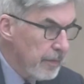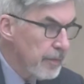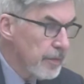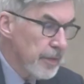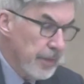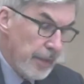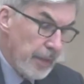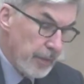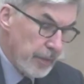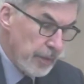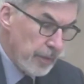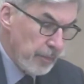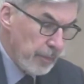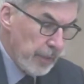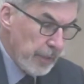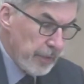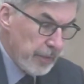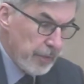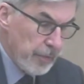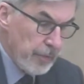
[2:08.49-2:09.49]

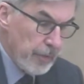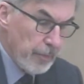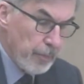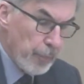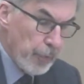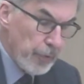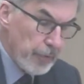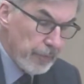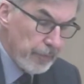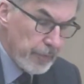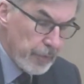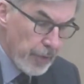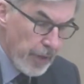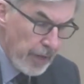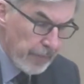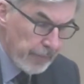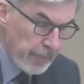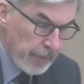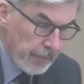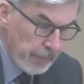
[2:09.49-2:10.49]
ostensibly to improve
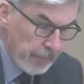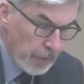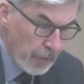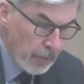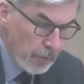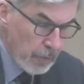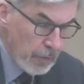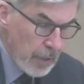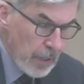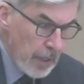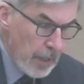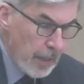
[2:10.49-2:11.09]
traffic flow,